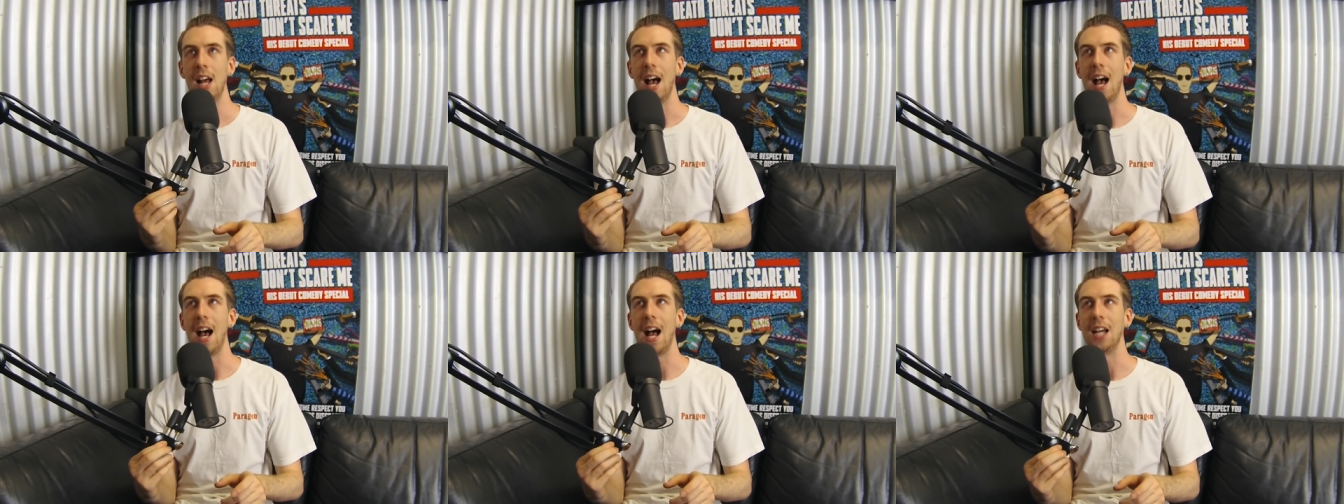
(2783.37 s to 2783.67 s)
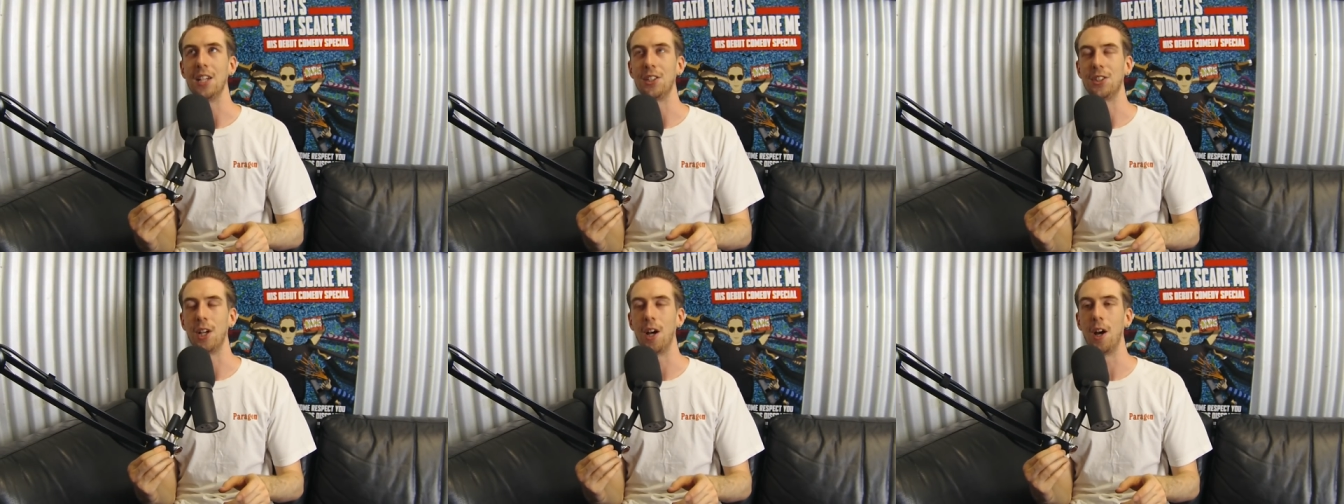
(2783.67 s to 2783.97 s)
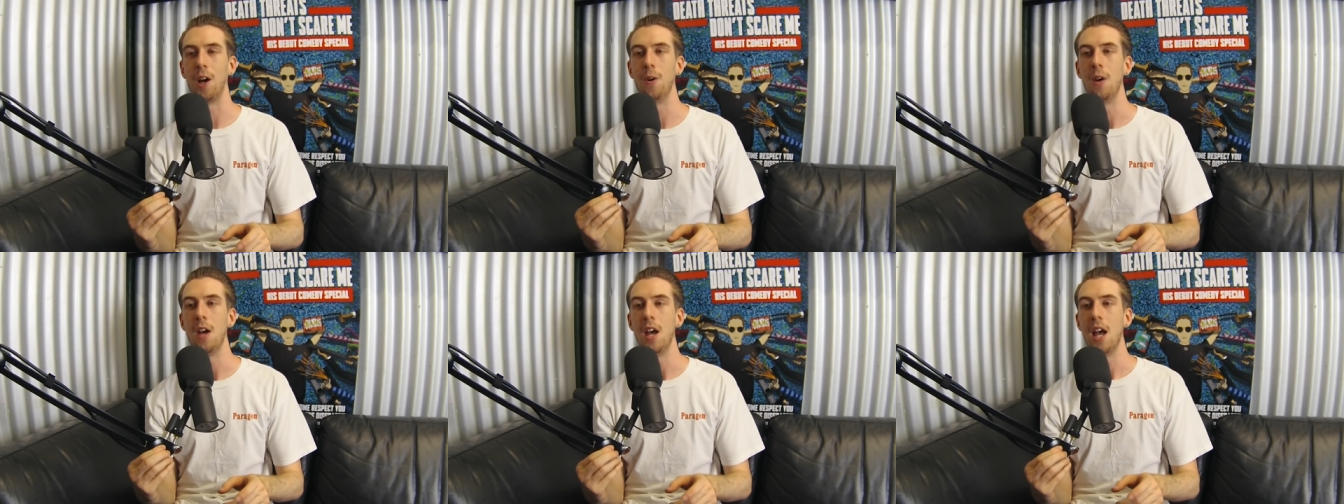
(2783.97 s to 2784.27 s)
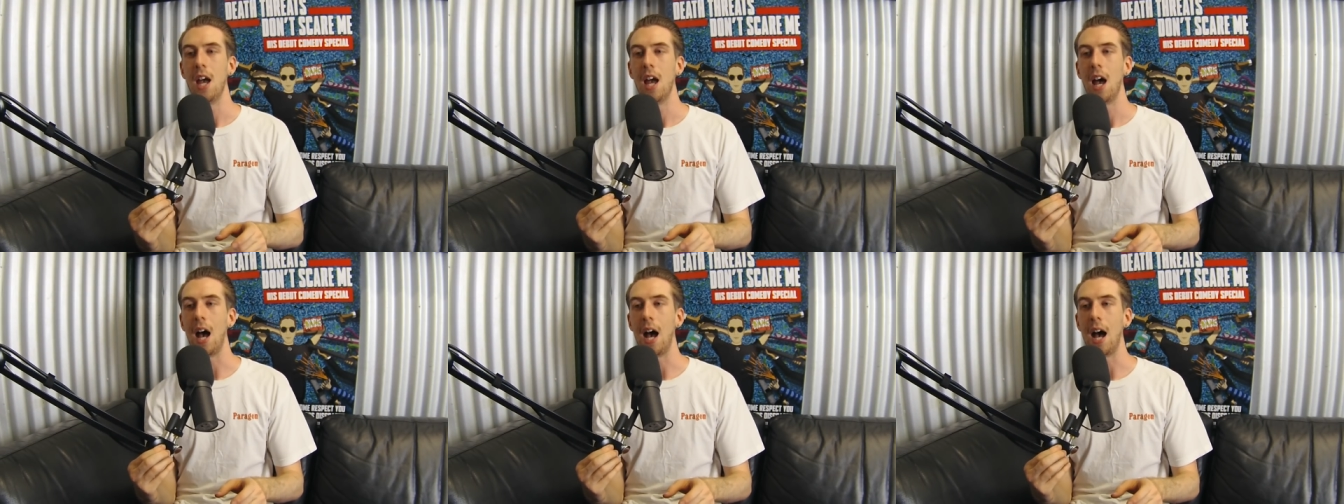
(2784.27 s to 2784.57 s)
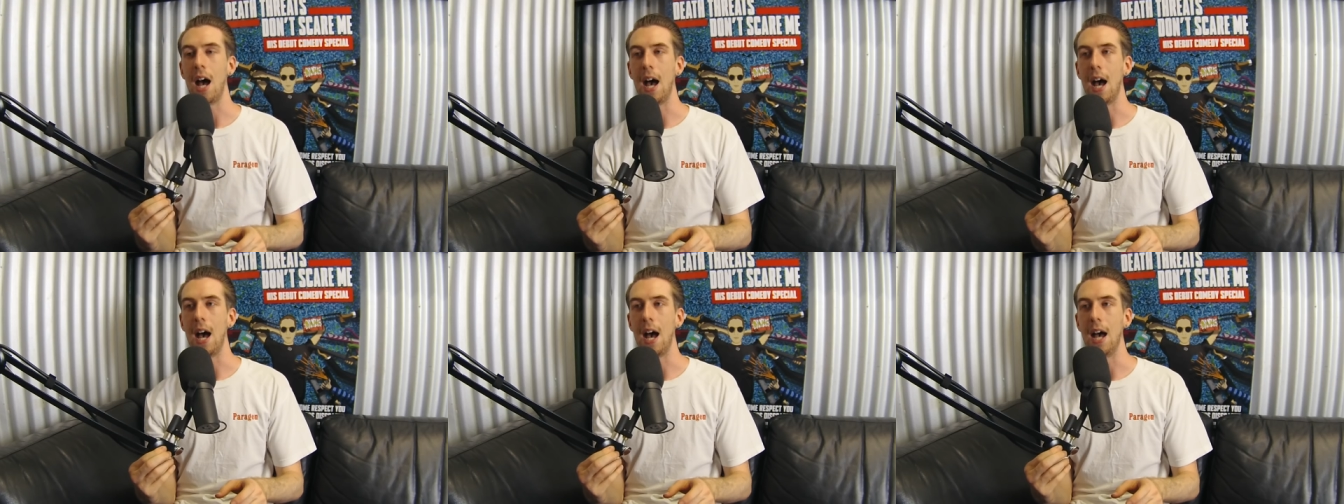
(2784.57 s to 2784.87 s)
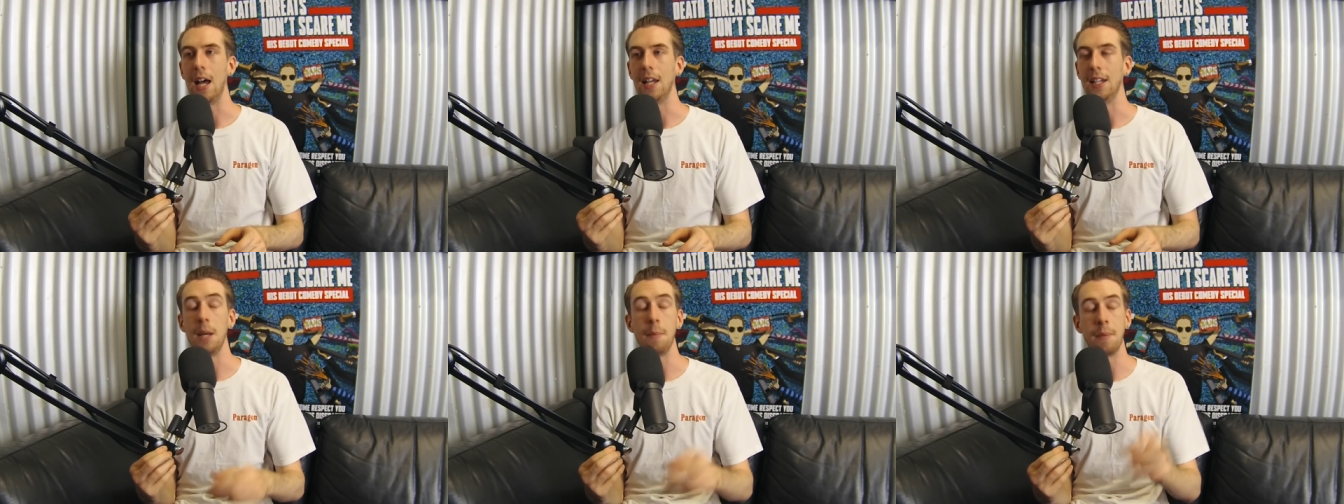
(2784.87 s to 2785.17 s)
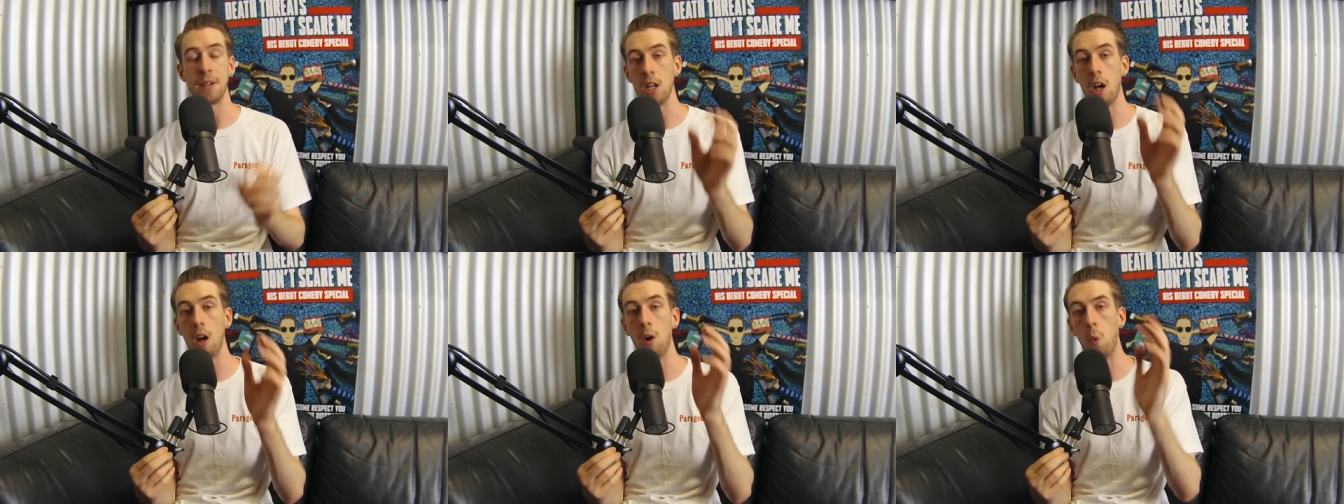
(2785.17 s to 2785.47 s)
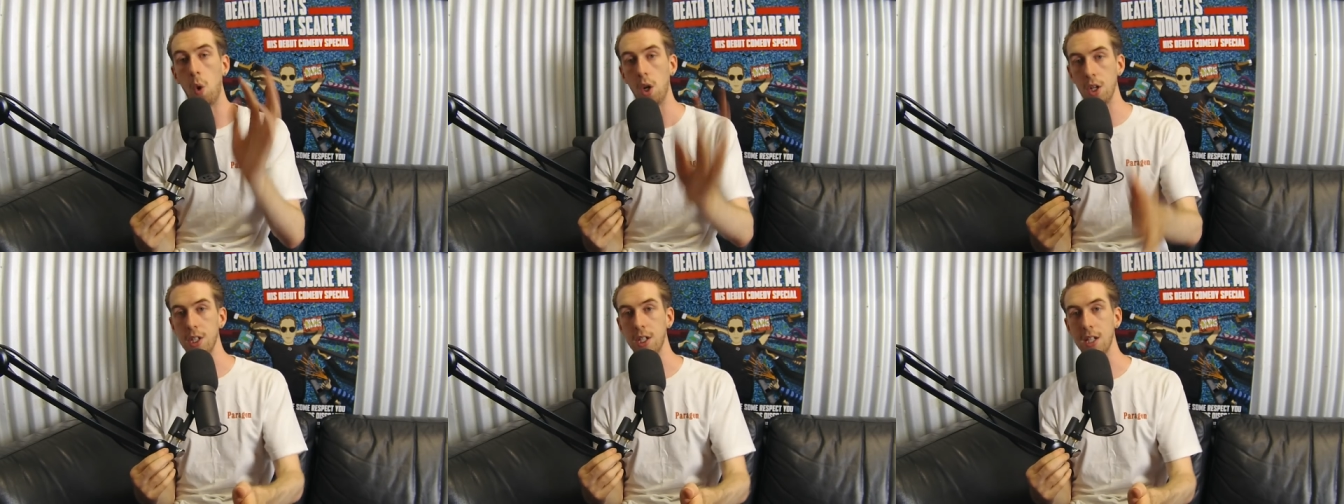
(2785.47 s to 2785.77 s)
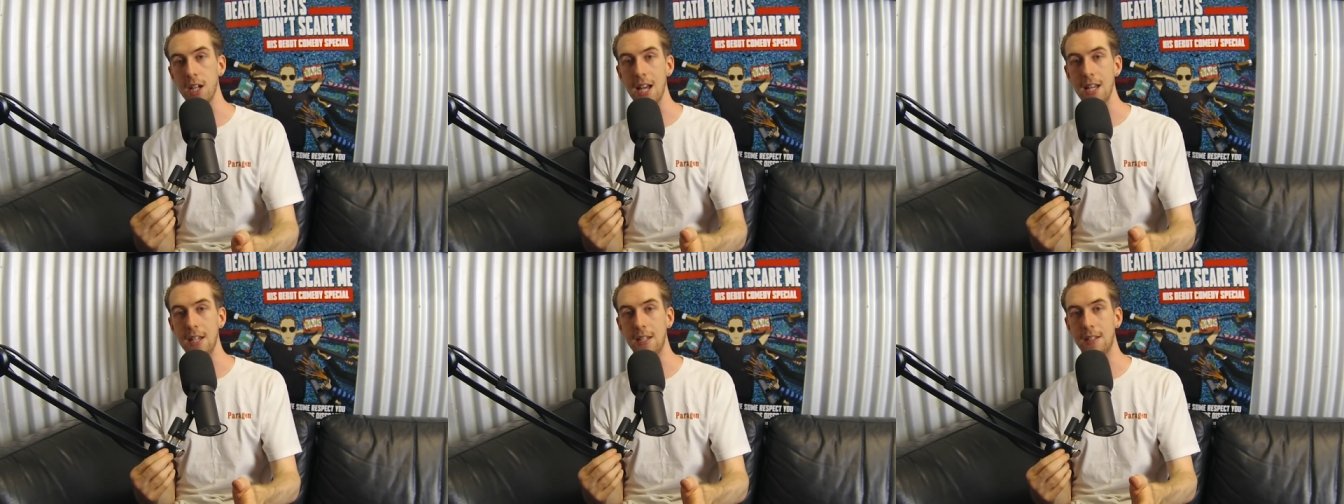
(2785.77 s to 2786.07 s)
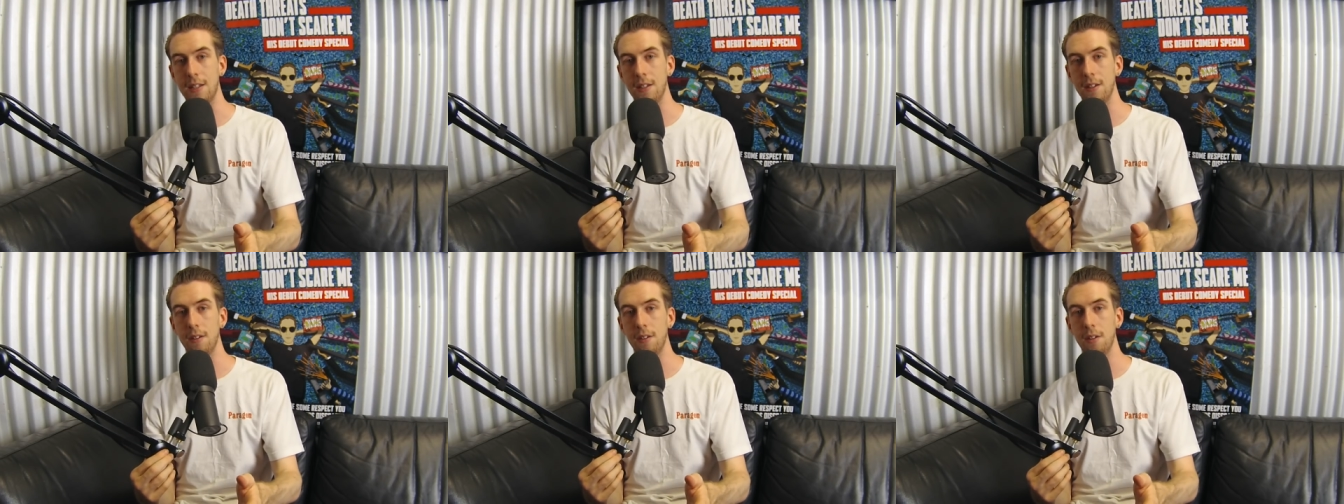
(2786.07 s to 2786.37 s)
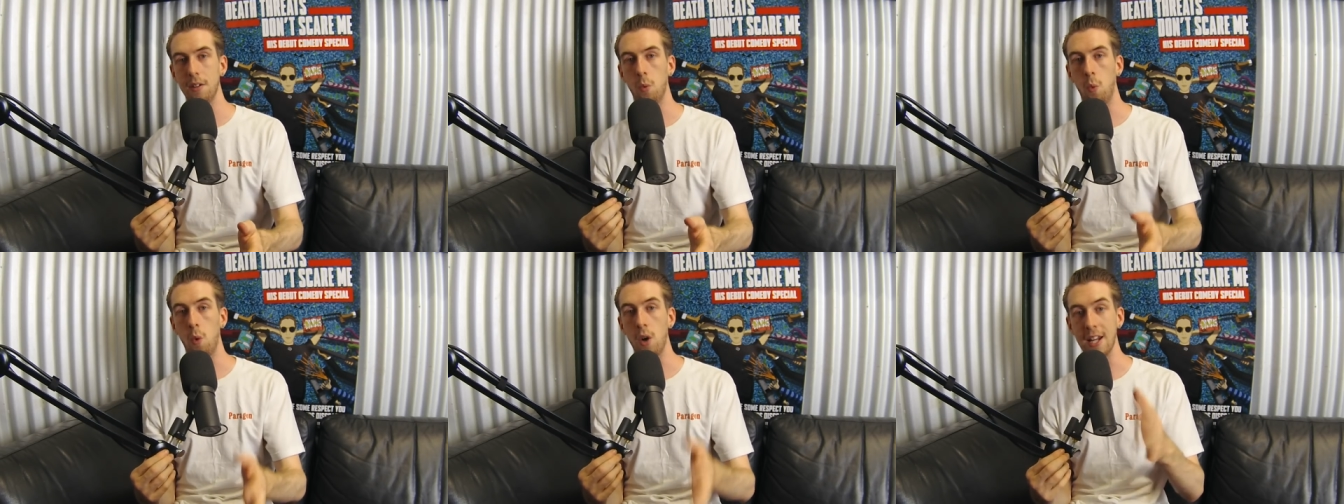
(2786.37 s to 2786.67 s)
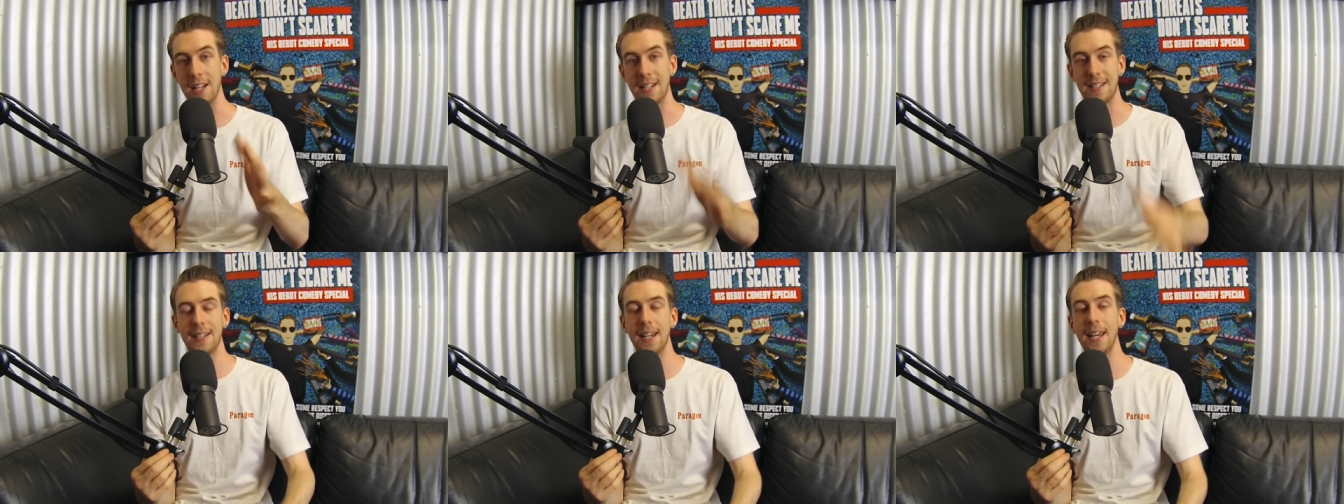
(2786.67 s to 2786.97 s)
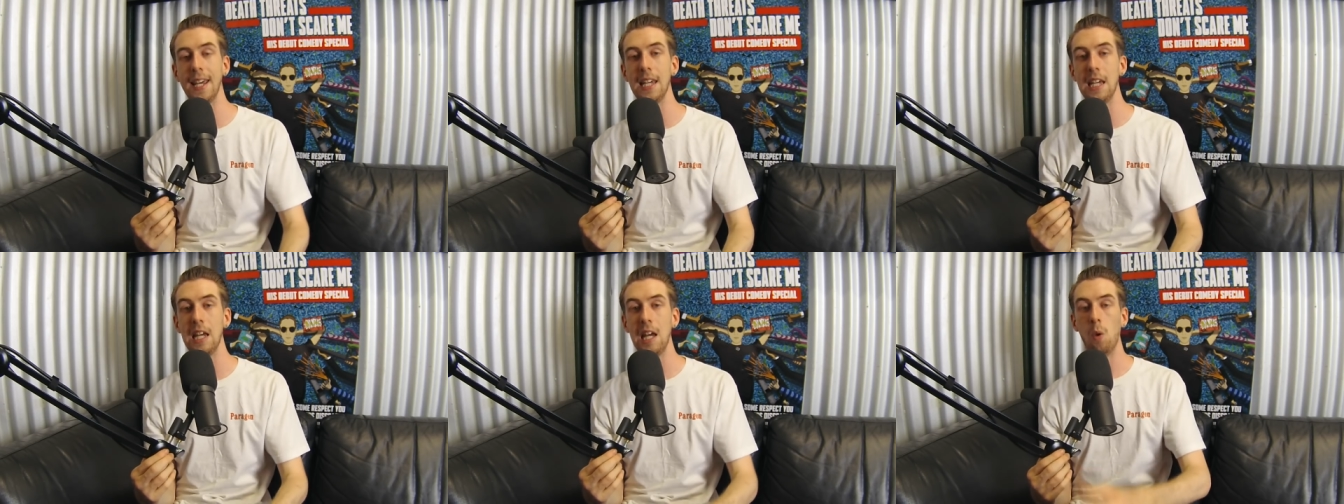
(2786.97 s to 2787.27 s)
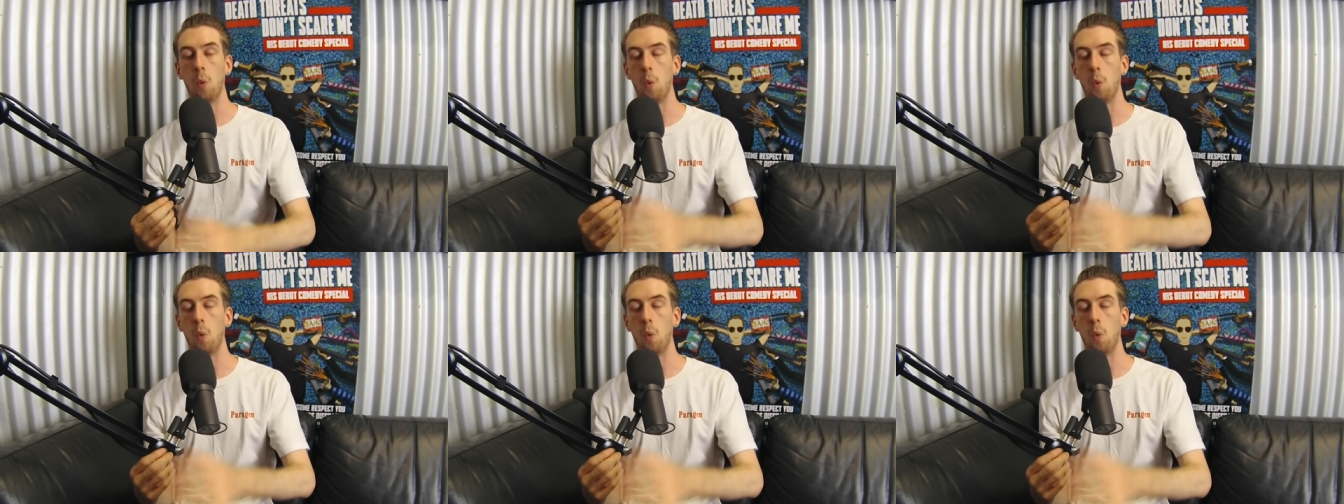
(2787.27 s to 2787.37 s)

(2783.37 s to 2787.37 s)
Uh, so uh, let me know what you guys want to see,